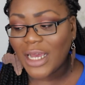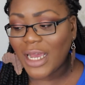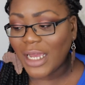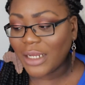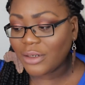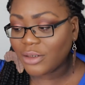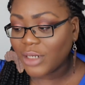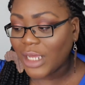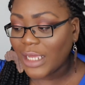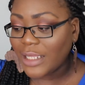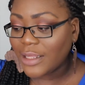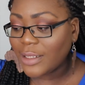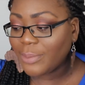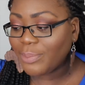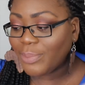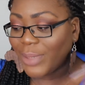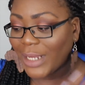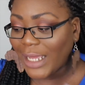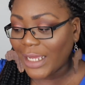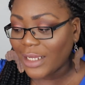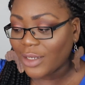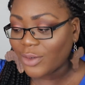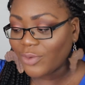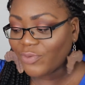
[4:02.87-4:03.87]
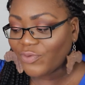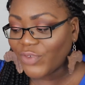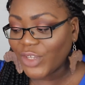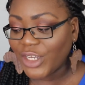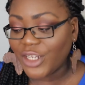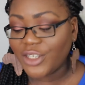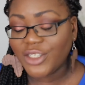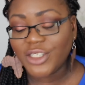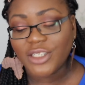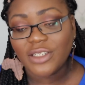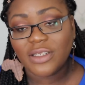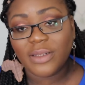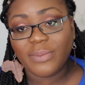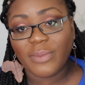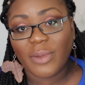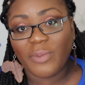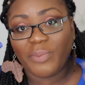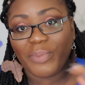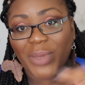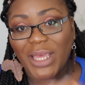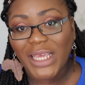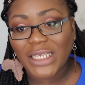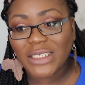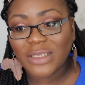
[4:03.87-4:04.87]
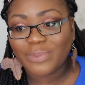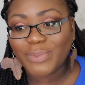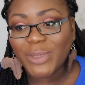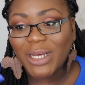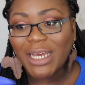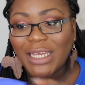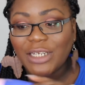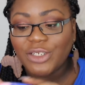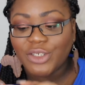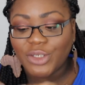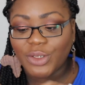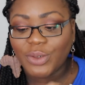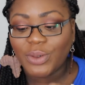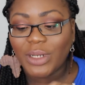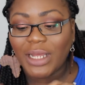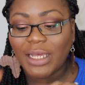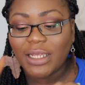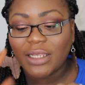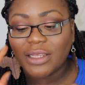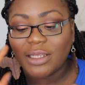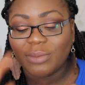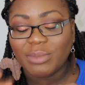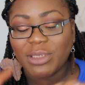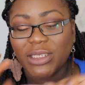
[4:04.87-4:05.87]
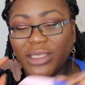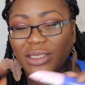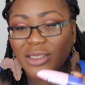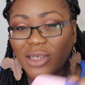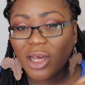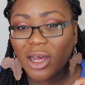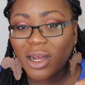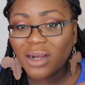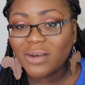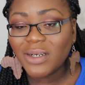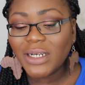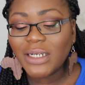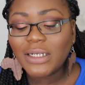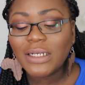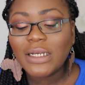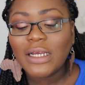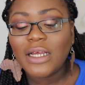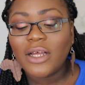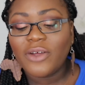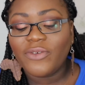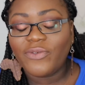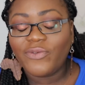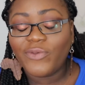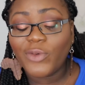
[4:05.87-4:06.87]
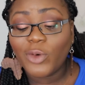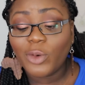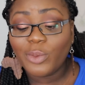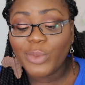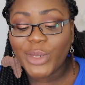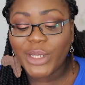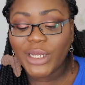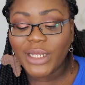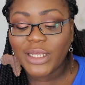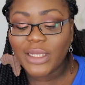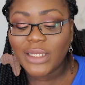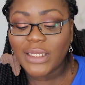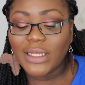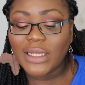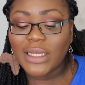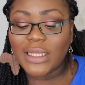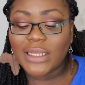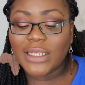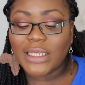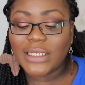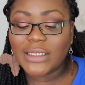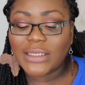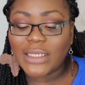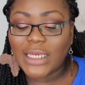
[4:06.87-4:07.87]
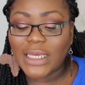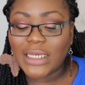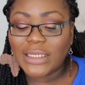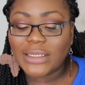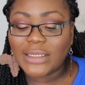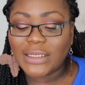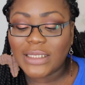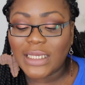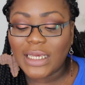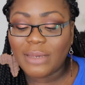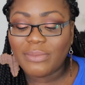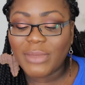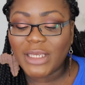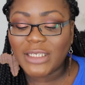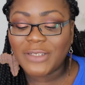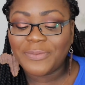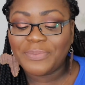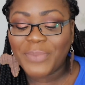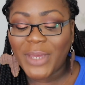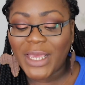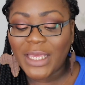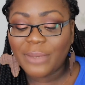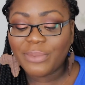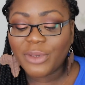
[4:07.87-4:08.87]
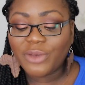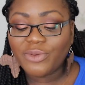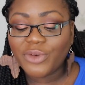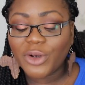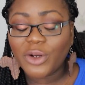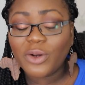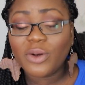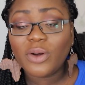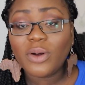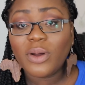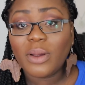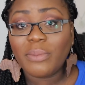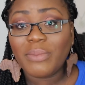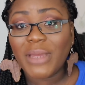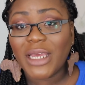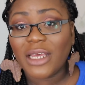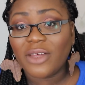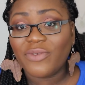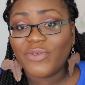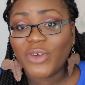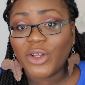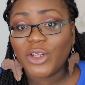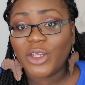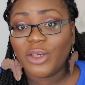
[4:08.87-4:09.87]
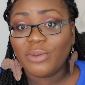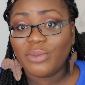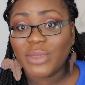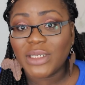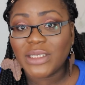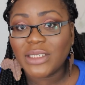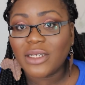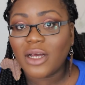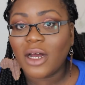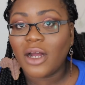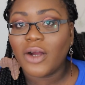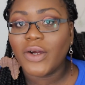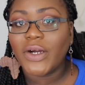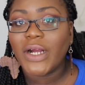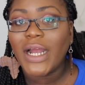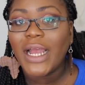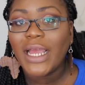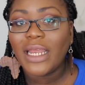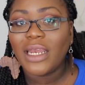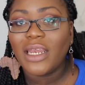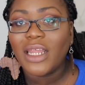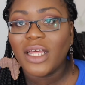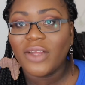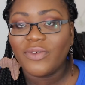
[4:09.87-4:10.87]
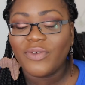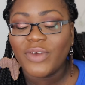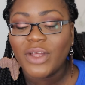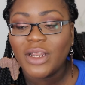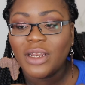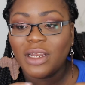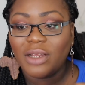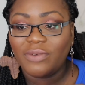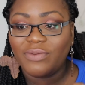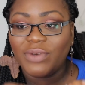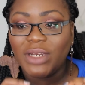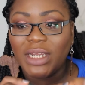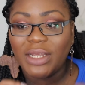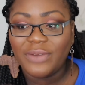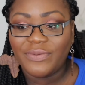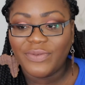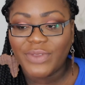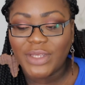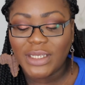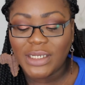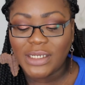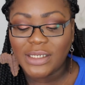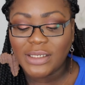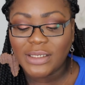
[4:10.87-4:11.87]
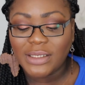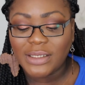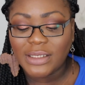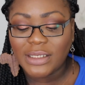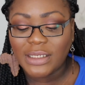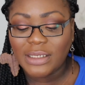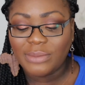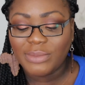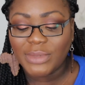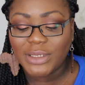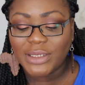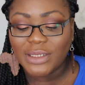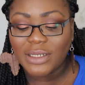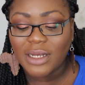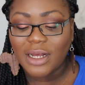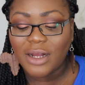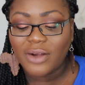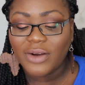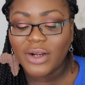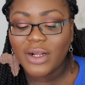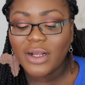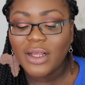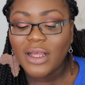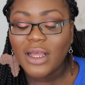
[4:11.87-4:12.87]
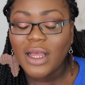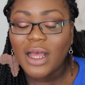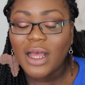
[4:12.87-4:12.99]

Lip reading: I like the black version the best, but I do like the mascara formula. This is the Miss Baby Roll Mega Volume Mascara. I love the mascara.